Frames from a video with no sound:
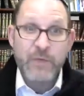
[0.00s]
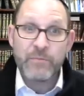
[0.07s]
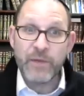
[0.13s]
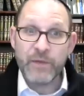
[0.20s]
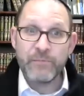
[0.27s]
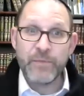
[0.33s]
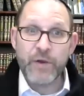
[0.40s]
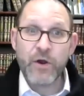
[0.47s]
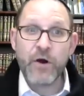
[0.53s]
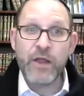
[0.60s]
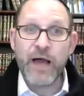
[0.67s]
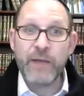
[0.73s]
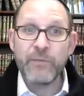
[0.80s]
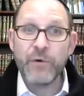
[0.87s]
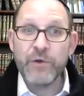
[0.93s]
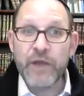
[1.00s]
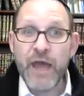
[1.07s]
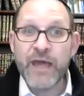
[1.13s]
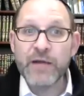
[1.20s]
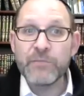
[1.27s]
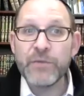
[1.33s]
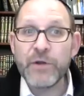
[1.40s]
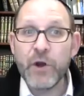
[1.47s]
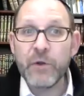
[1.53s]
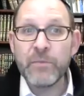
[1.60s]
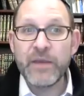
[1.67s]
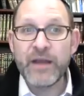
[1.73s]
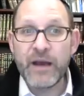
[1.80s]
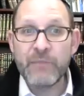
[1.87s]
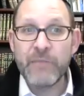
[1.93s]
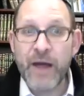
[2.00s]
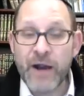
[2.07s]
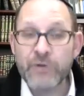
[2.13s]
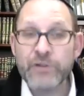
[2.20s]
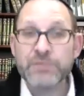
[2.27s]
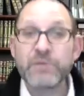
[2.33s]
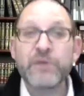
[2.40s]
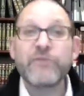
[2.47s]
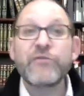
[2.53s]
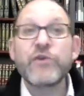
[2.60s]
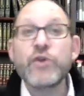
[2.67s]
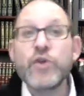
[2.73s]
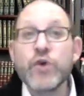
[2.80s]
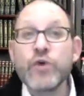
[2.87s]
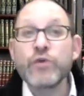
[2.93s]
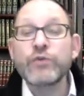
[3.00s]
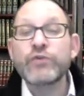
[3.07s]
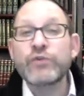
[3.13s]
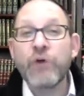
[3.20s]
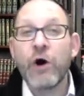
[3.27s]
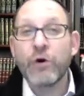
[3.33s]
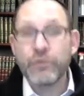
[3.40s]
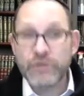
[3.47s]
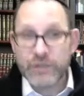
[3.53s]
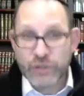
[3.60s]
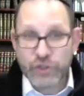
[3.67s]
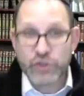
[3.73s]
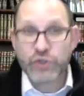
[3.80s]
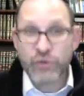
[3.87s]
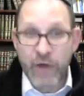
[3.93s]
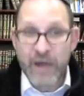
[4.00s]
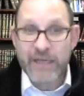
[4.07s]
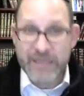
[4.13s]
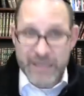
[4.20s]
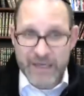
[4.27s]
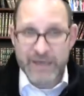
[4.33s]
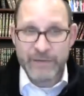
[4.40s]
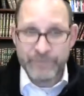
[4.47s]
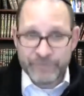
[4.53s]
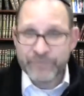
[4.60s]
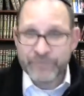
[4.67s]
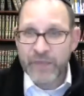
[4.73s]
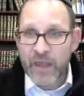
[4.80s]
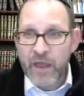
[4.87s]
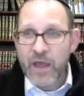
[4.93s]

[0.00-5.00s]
But bekol hamonea beno min hamardos, but if you don't strike him,